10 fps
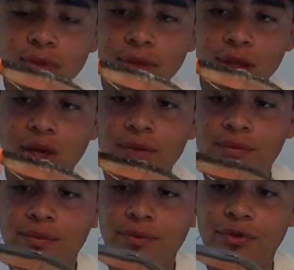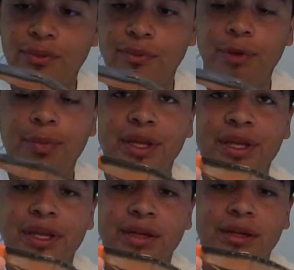you know, from, from
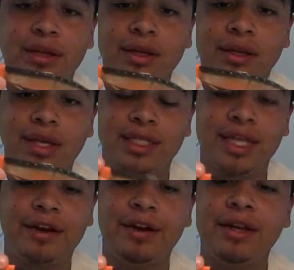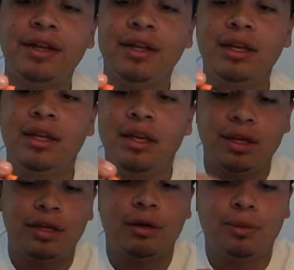ripping and, and tearing,
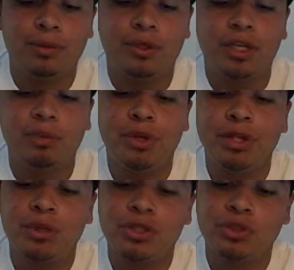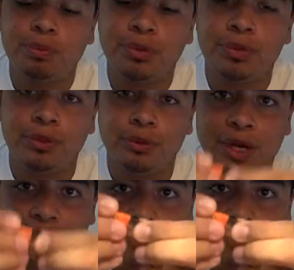you know, you could put a little bit of super glue right